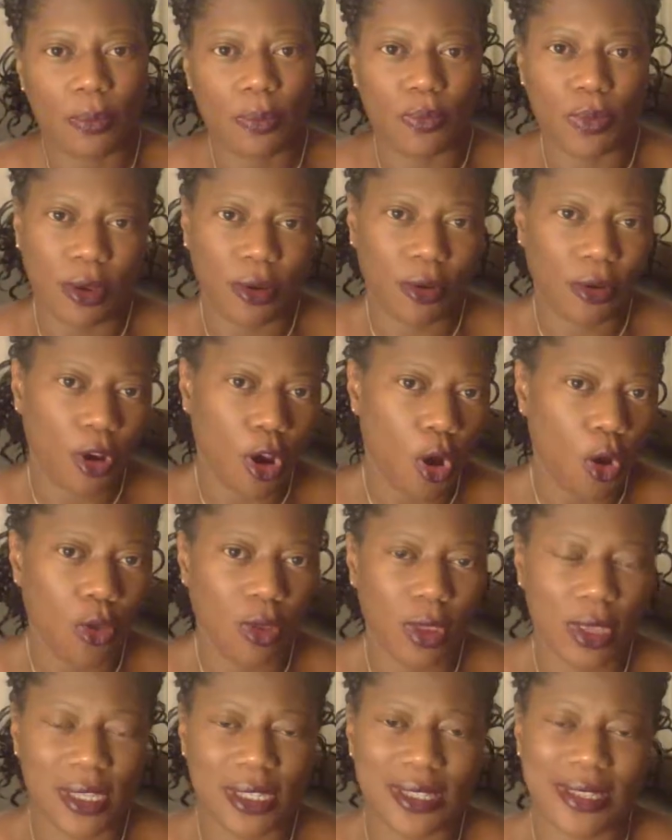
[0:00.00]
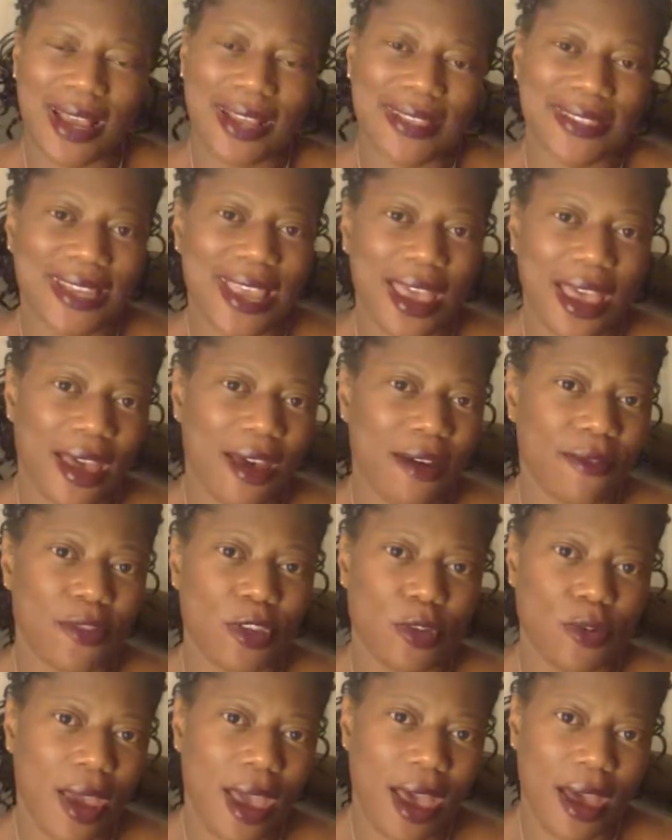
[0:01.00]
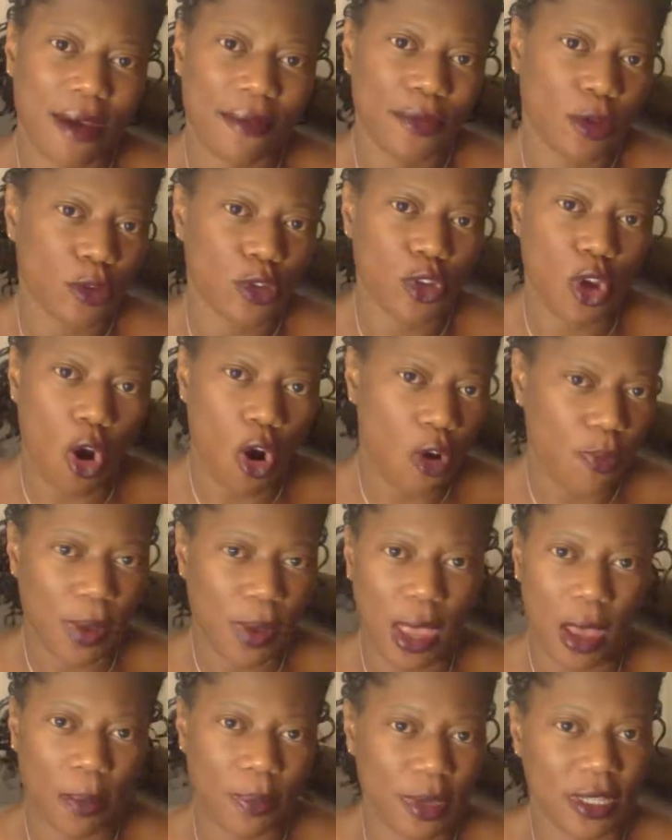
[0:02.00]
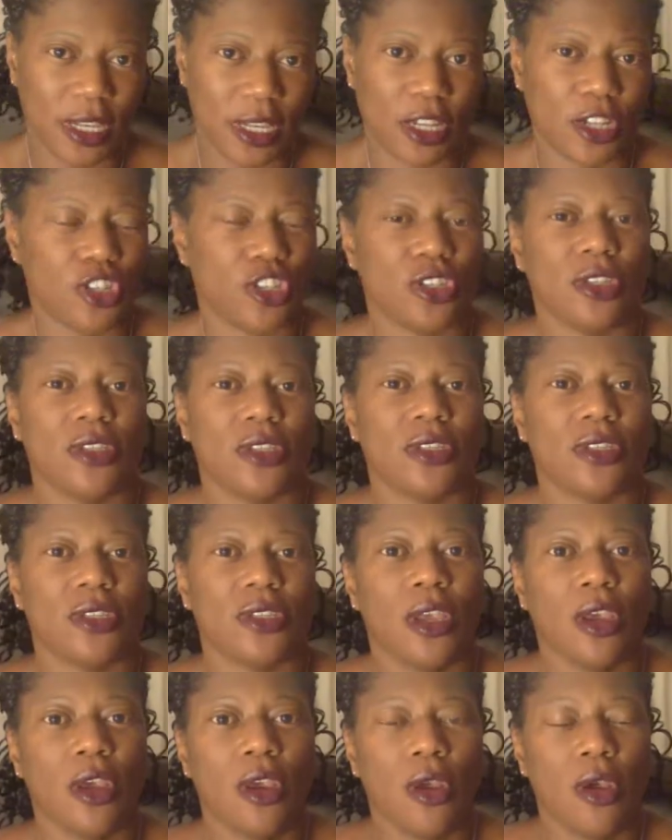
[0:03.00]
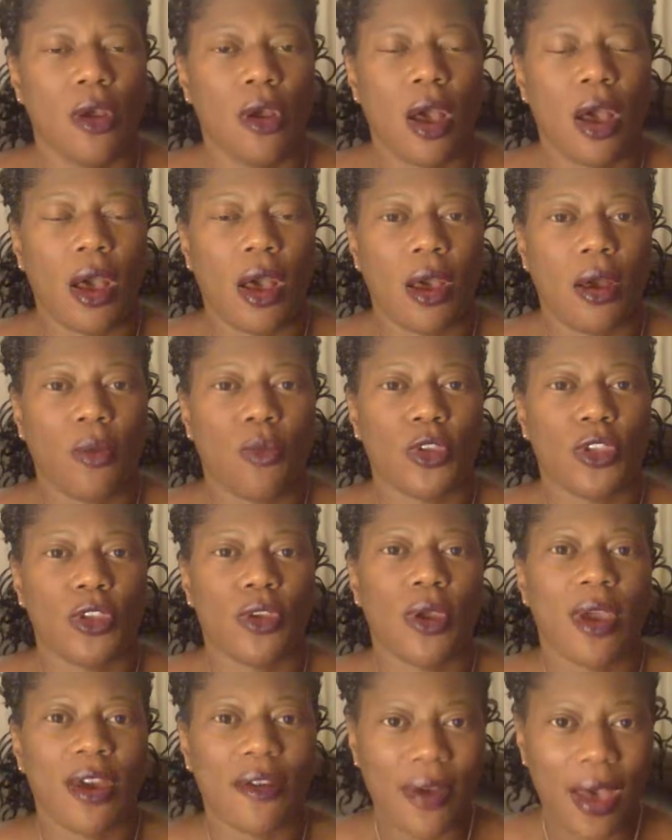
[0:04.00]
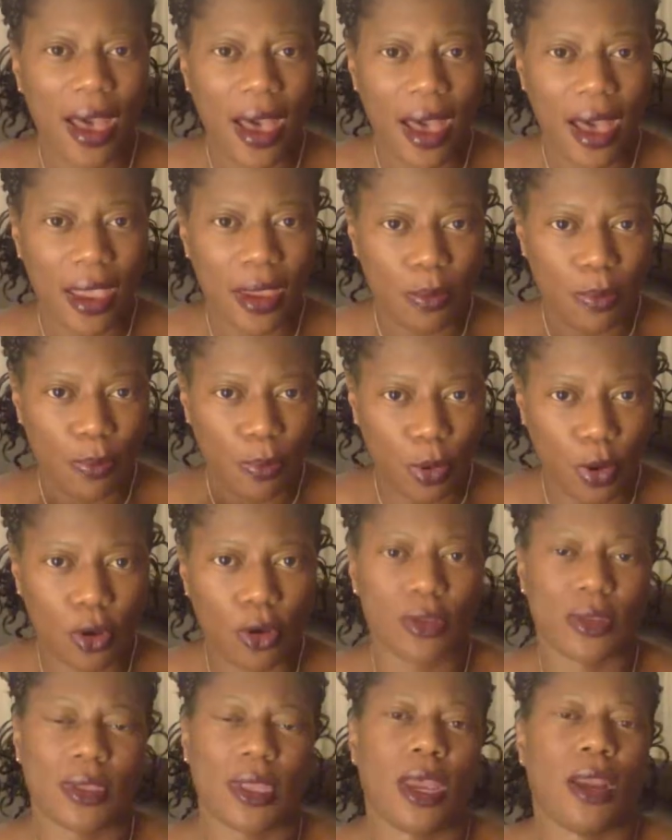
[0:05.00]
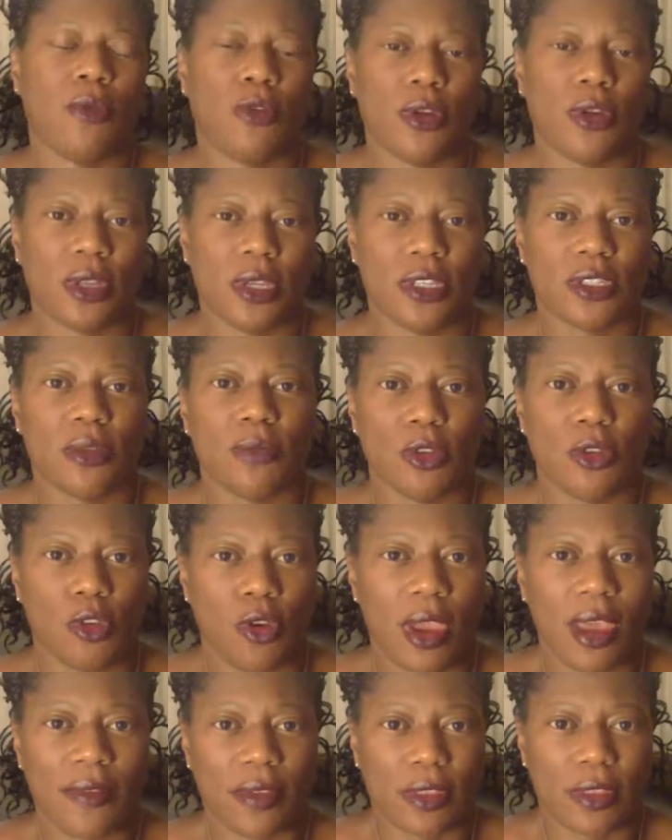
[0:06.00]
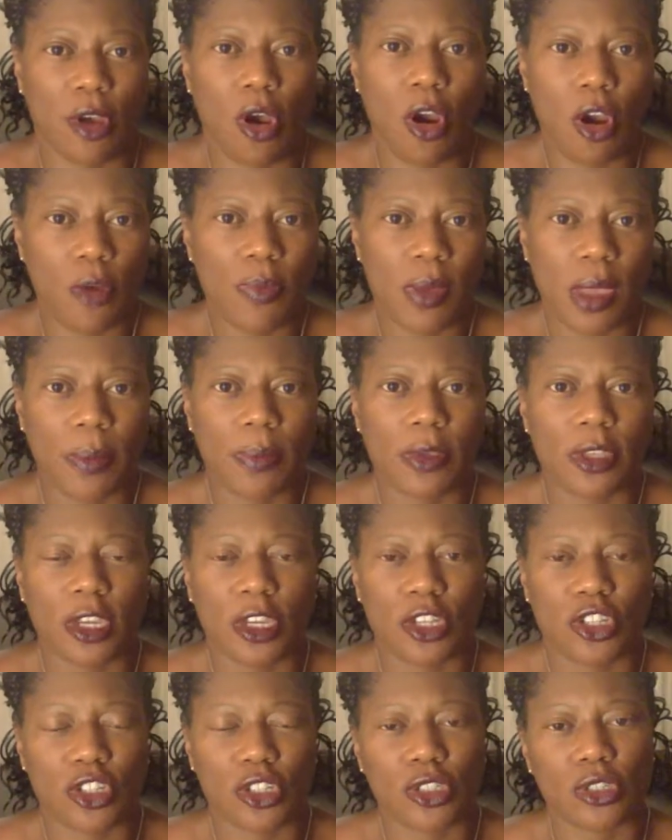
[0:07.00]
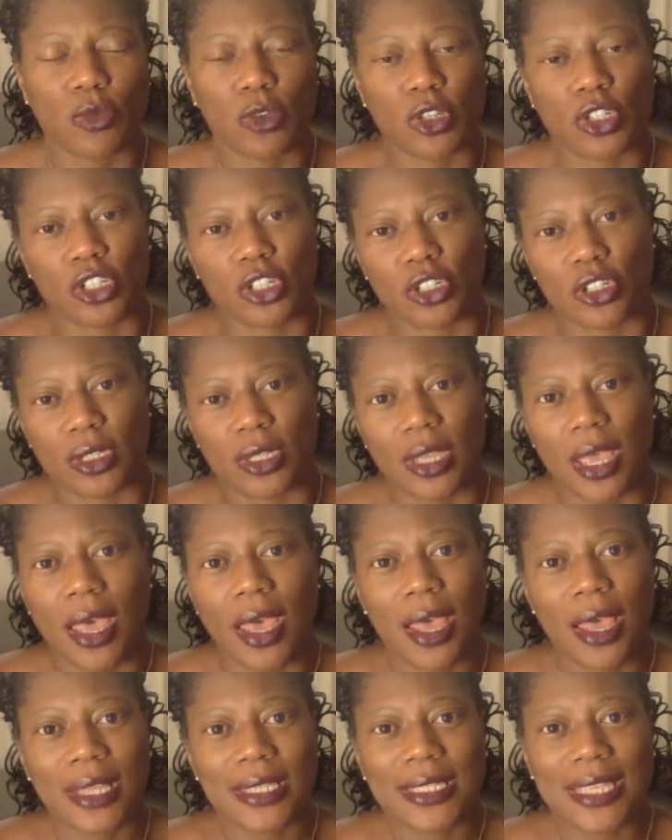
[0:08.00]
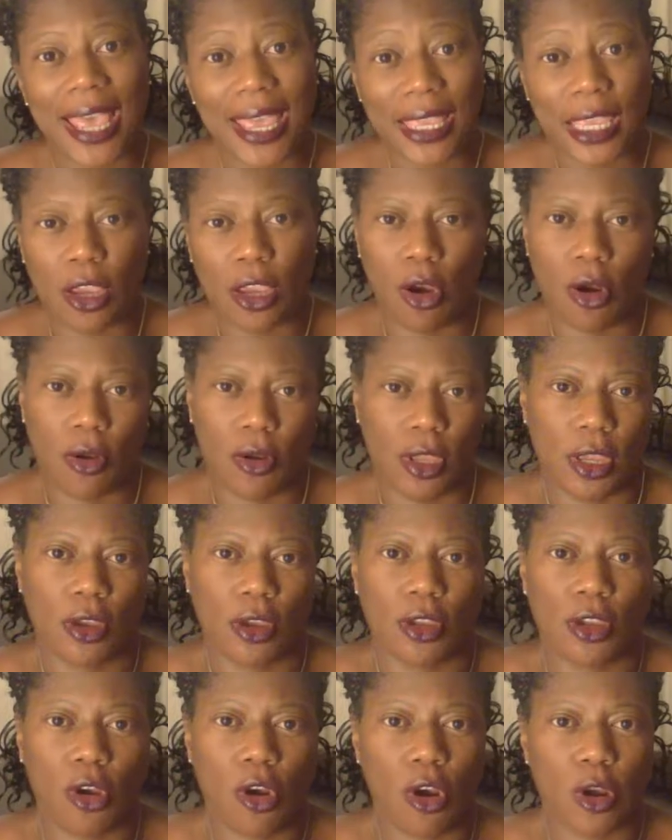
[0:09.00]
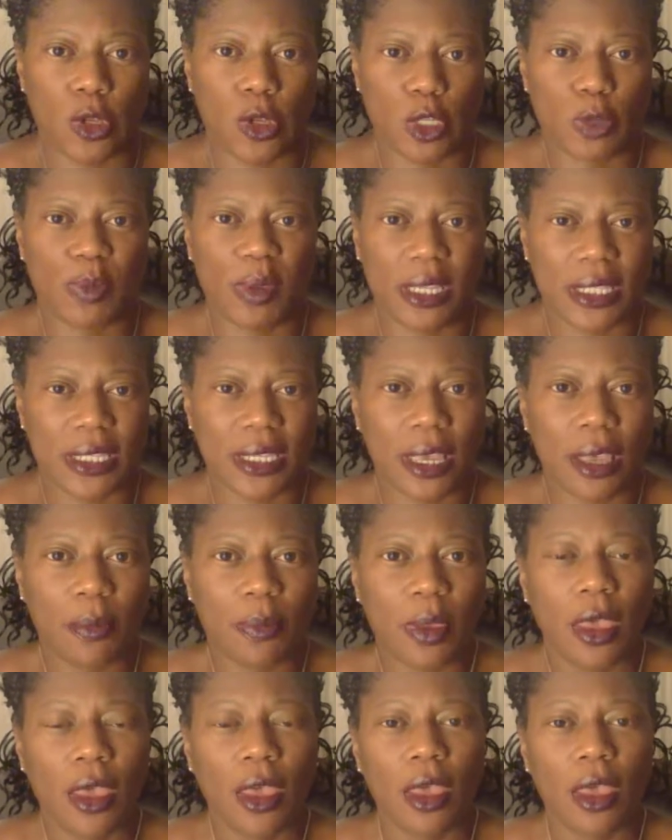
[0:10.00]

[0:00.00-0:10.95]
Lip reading: Their goal is not to have you have those heart palpitations. When you have hyperthyroidism, you're having the heart palpitations, which is tachycardia. Your heart speeds up.